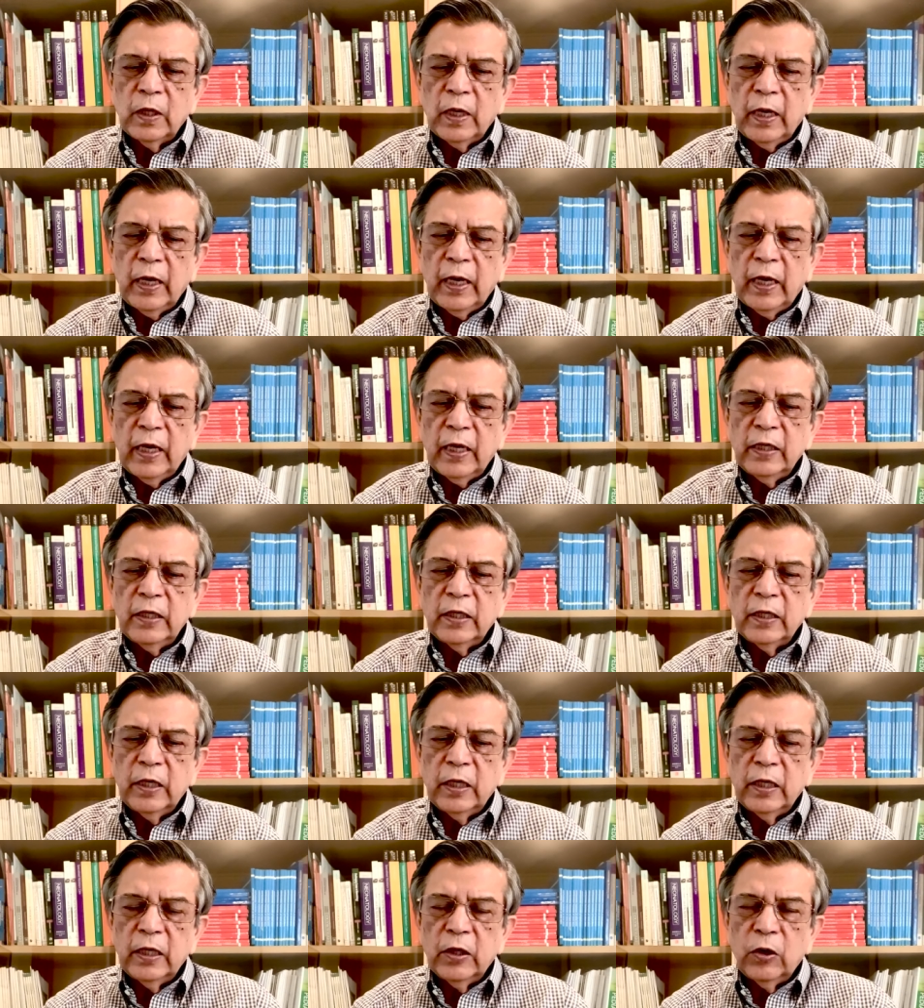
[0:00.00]
And
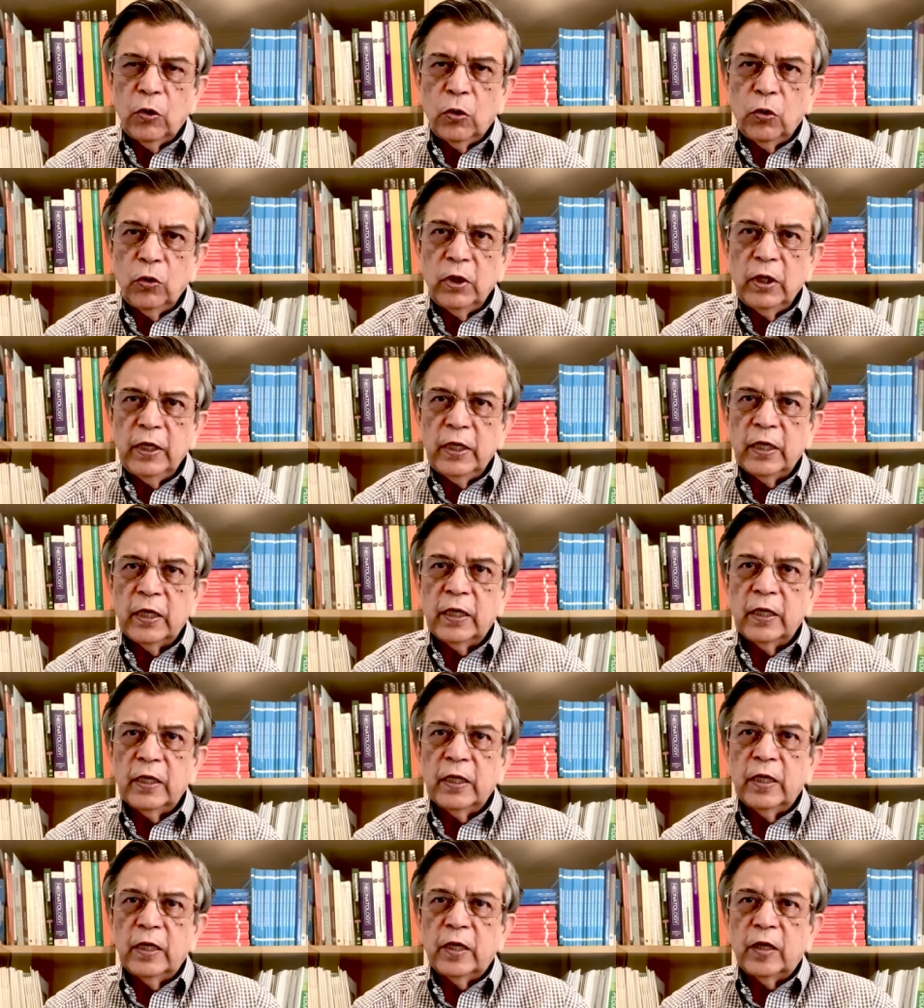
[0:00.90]
only
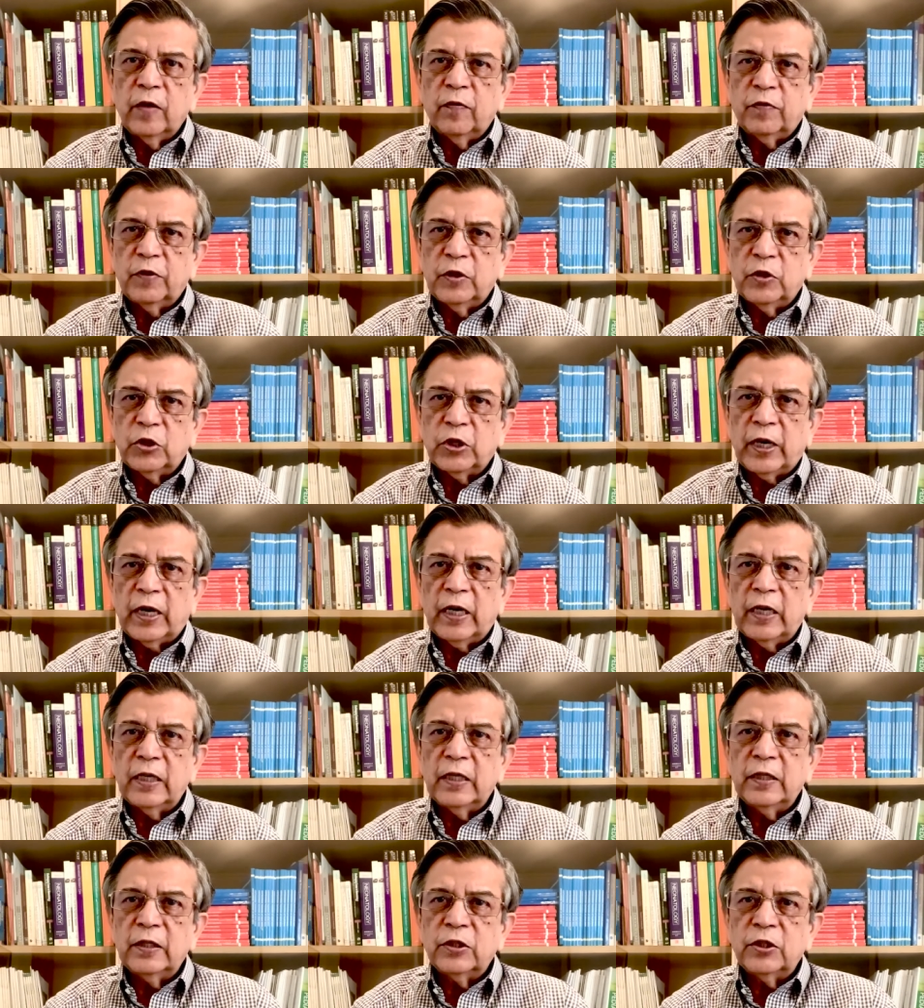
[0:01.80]
if the
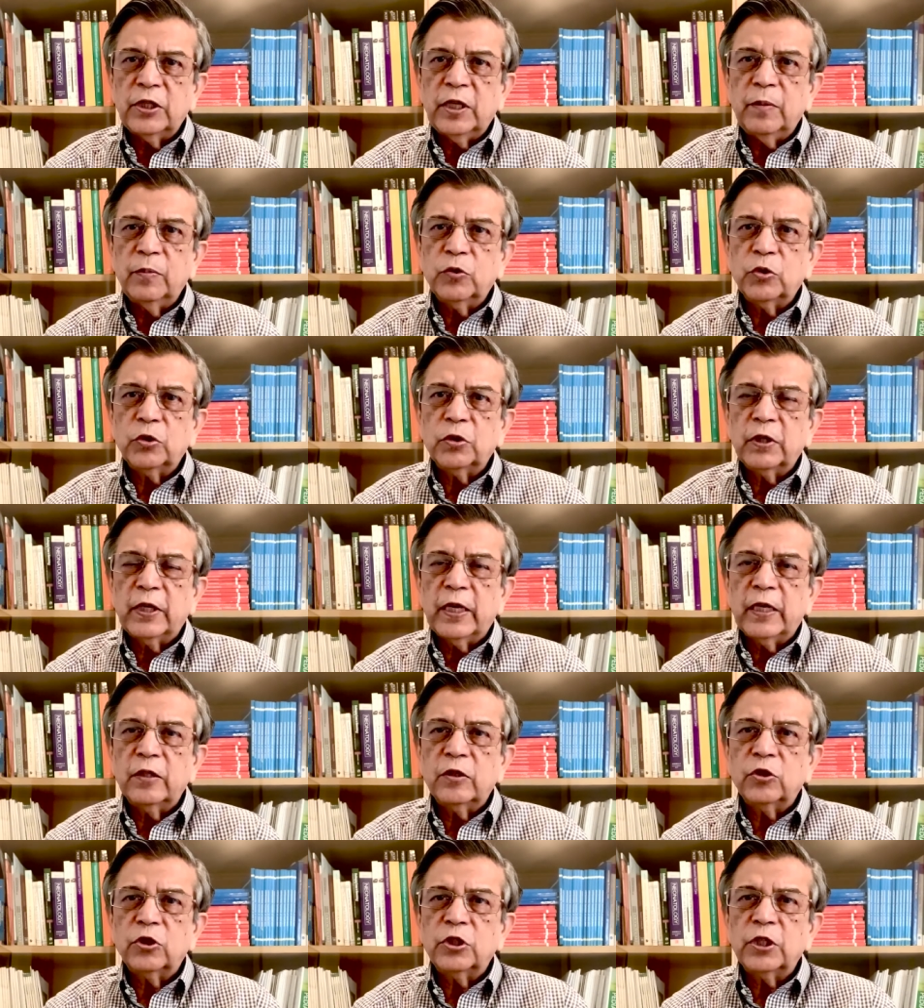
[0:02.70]
child seems to get
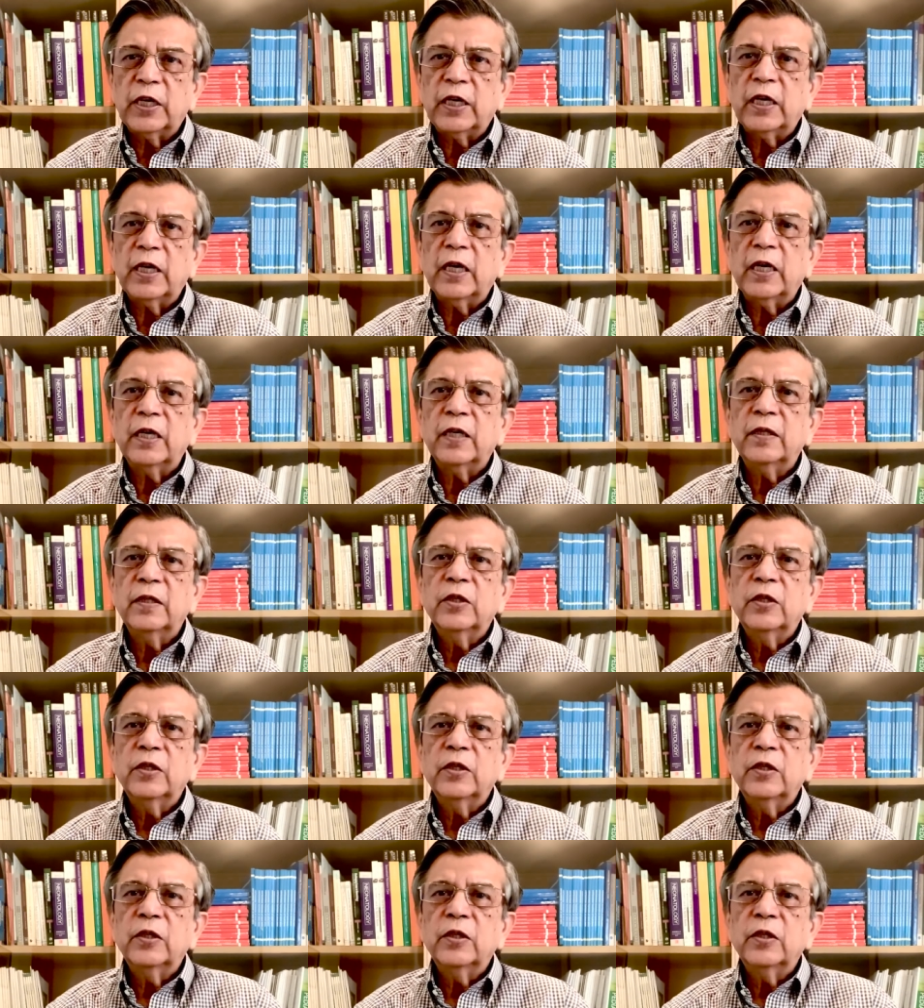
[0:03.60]
sicker,